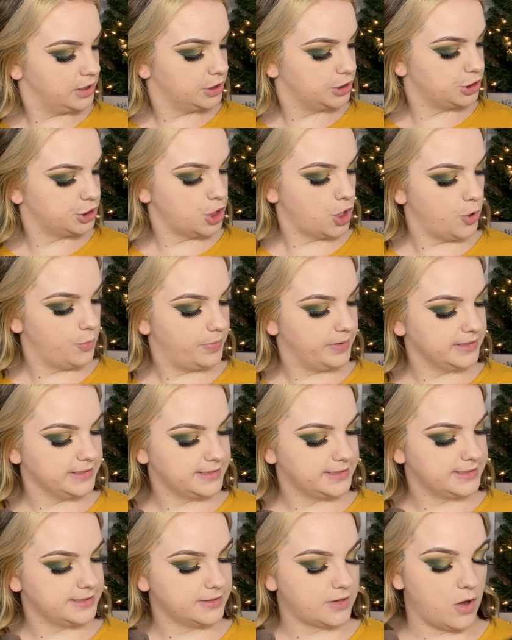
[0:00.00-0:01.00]
Taupe and
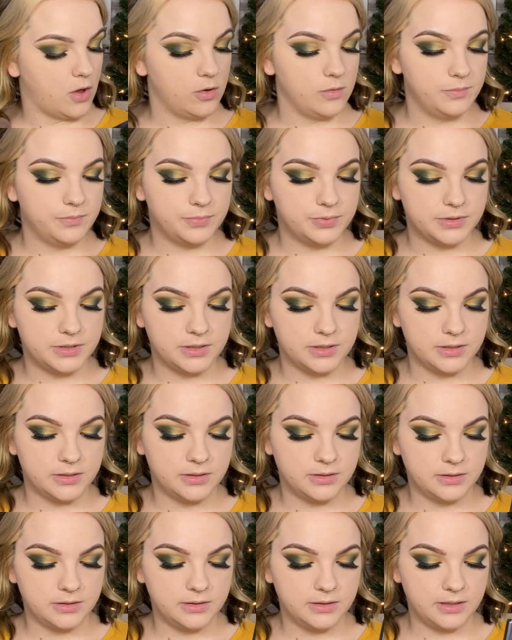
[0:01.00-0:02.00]
Sculpt,
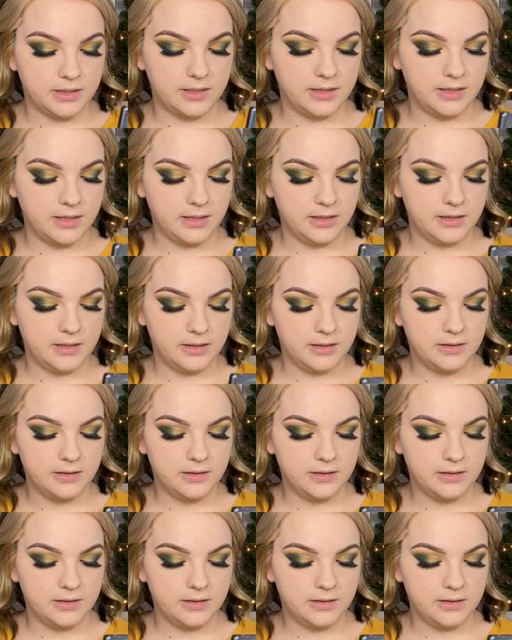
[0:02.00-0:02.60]
I think.